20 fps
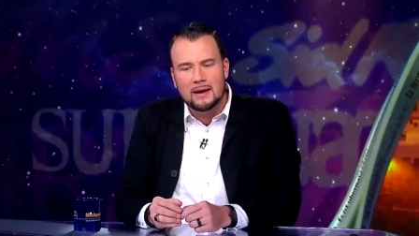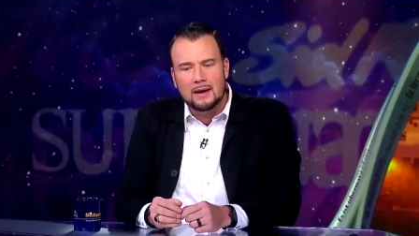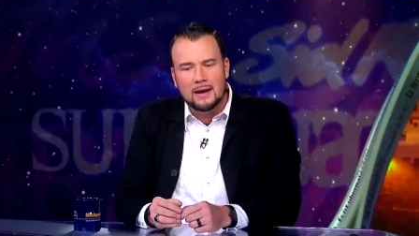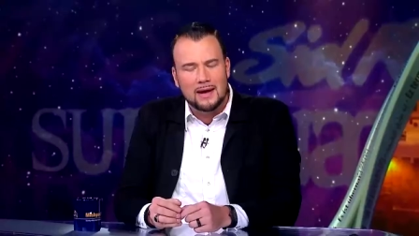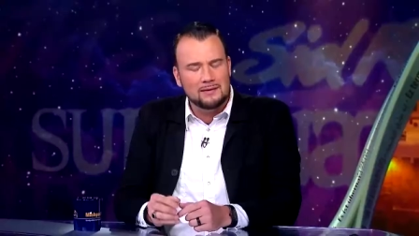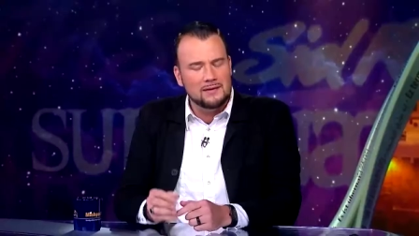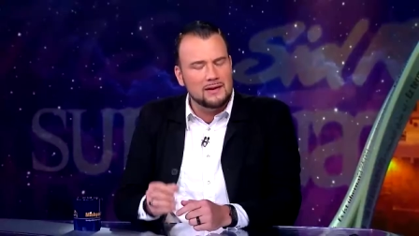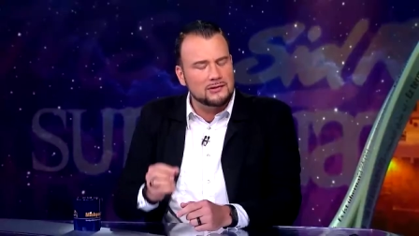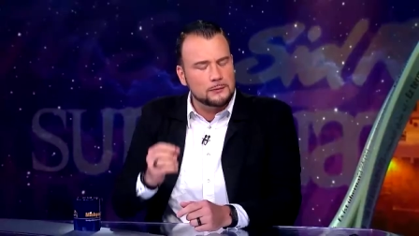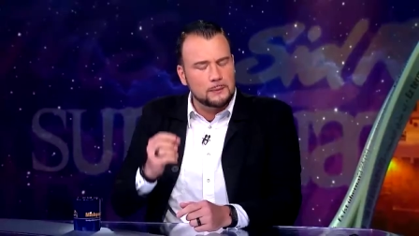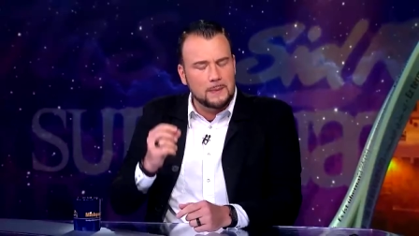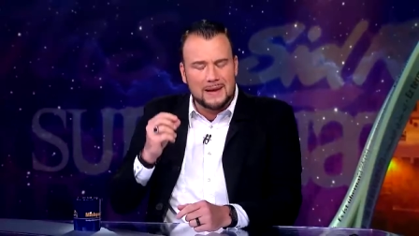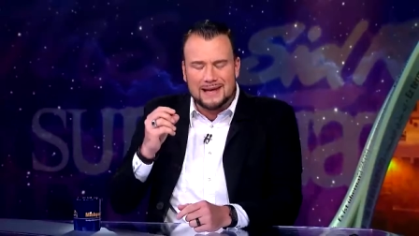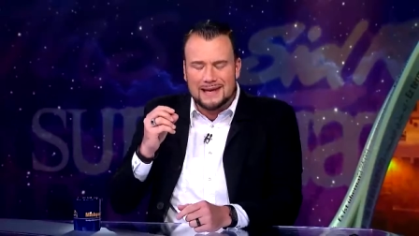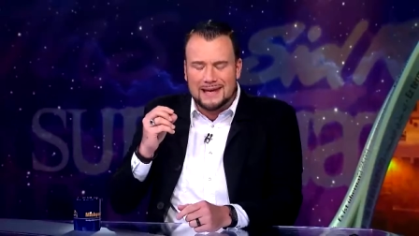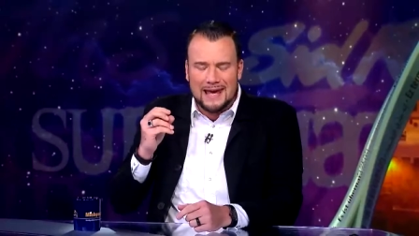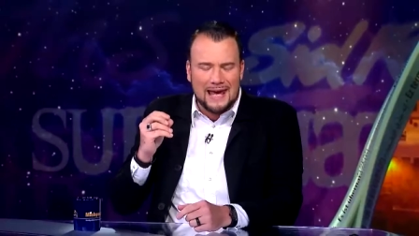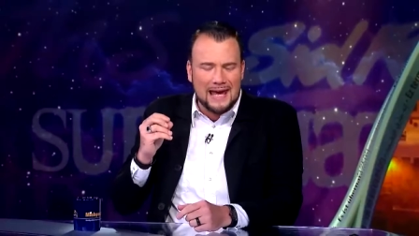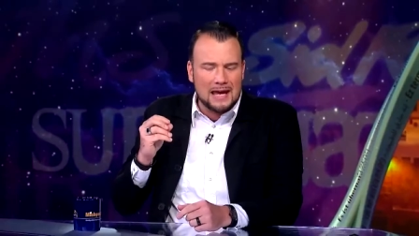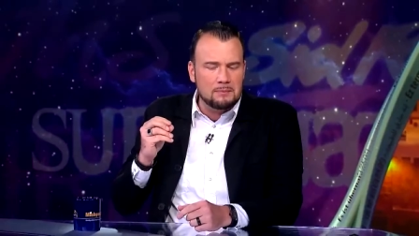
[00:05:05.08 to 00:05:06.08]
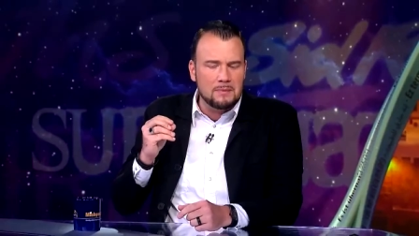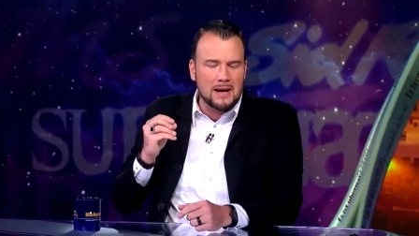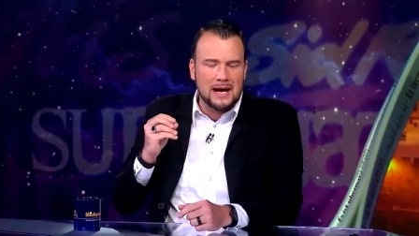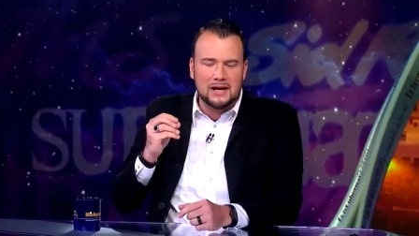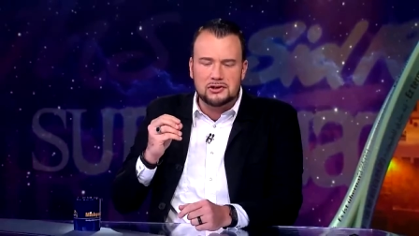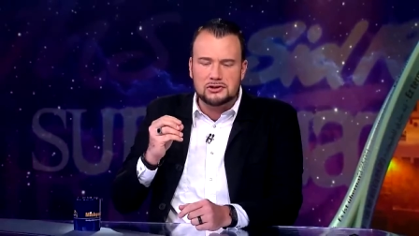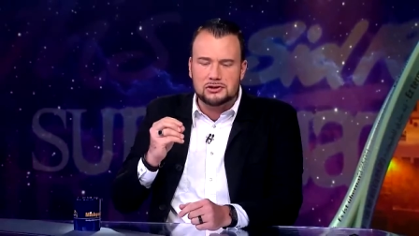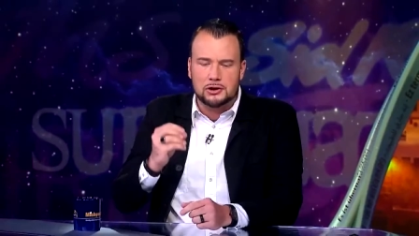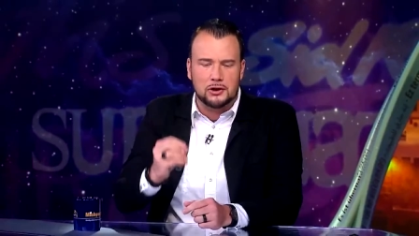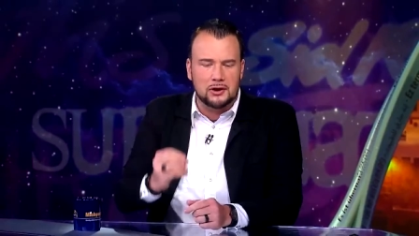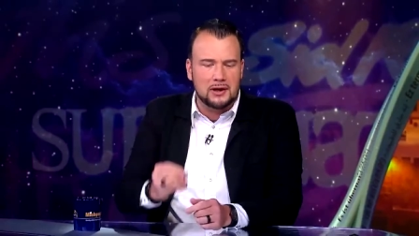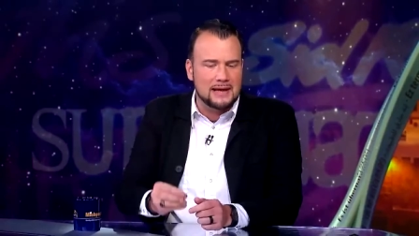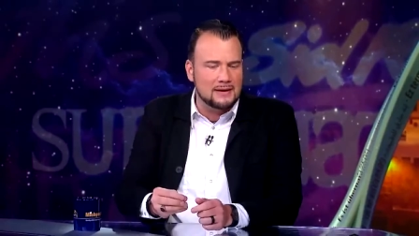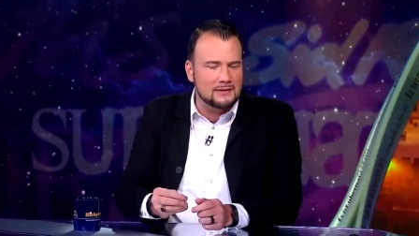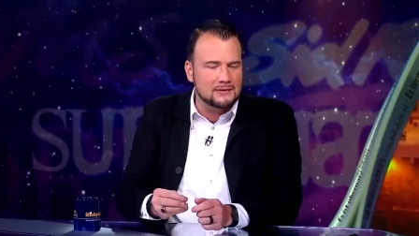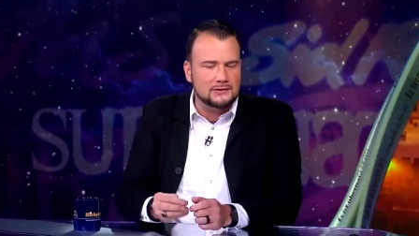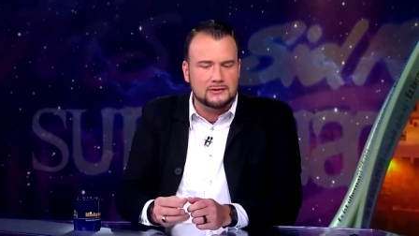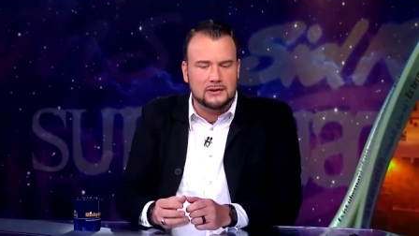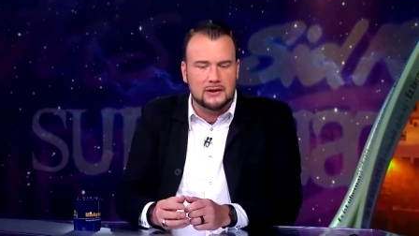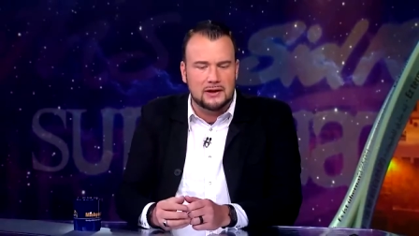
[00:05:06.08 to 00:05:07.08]
and this began my journey in
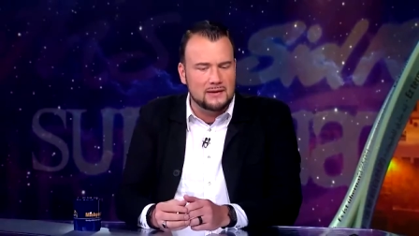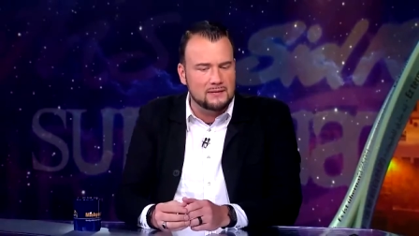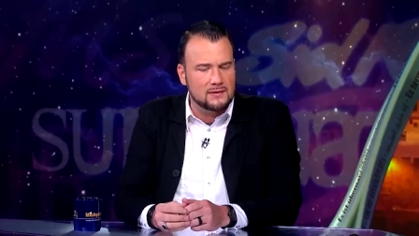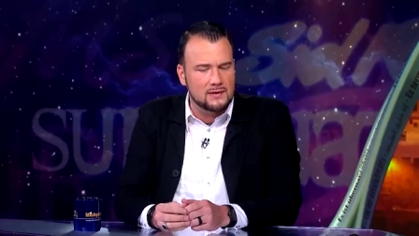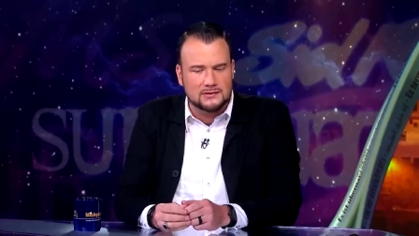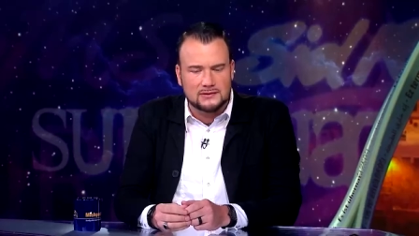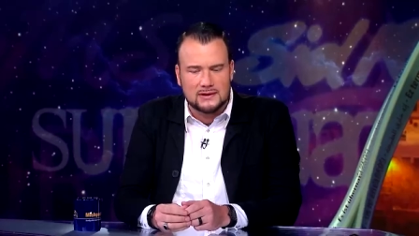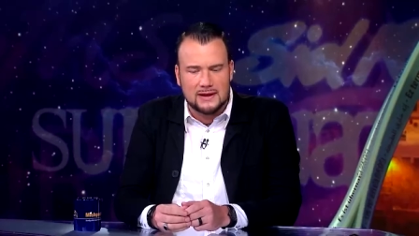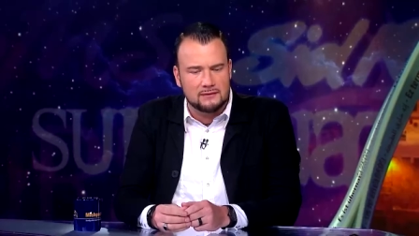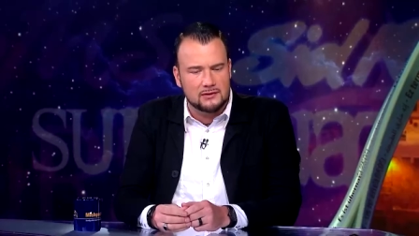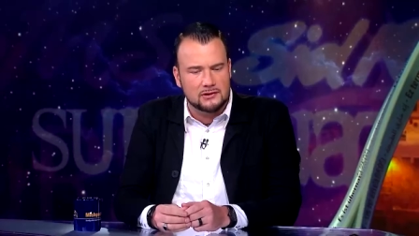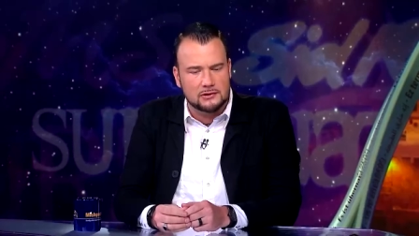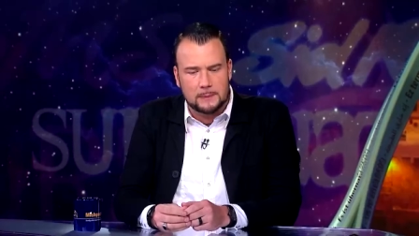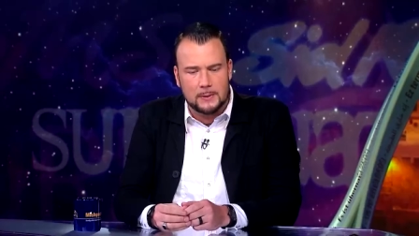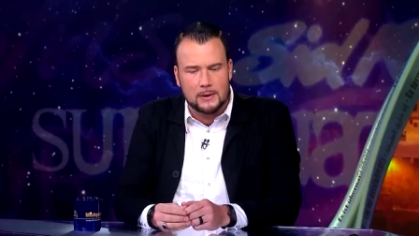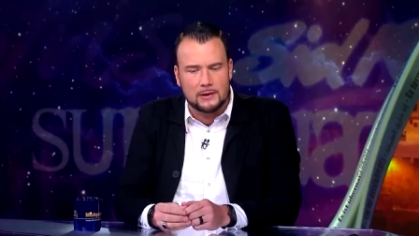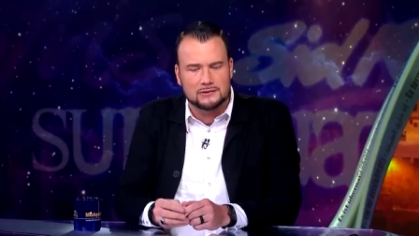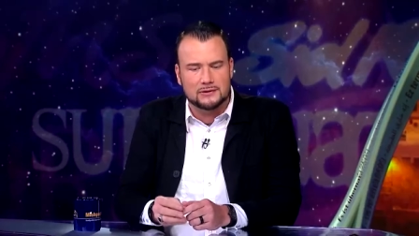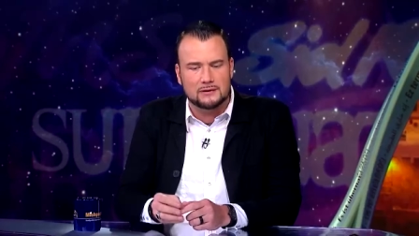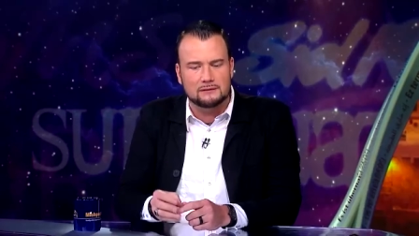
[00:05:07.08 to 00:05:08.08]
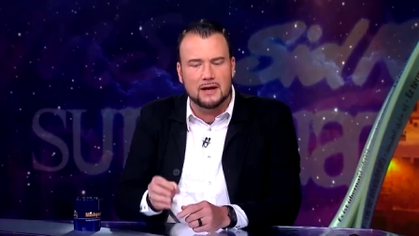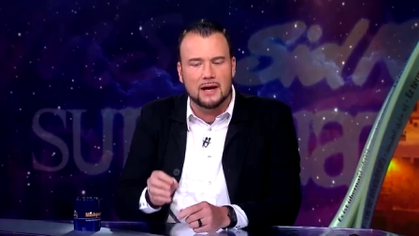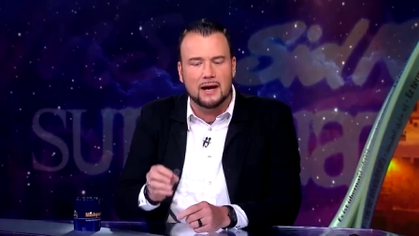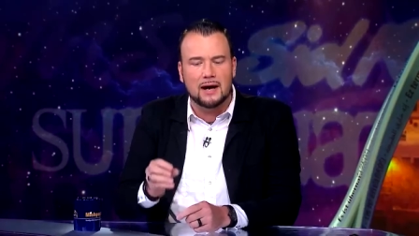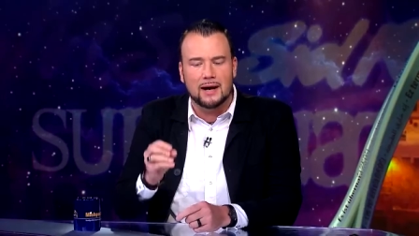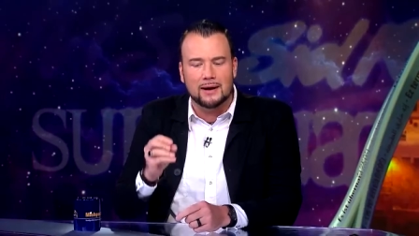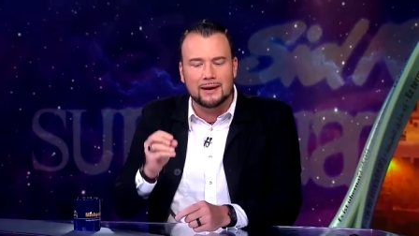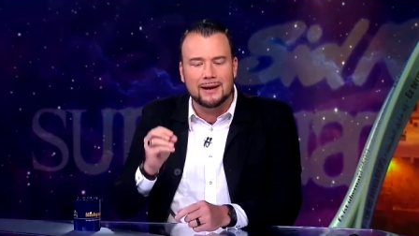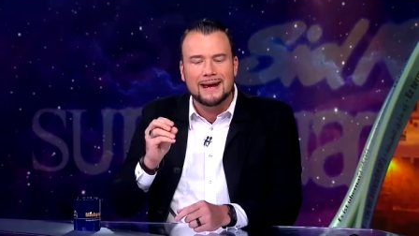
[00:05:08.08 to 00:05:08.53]
studying the seven spirits of God,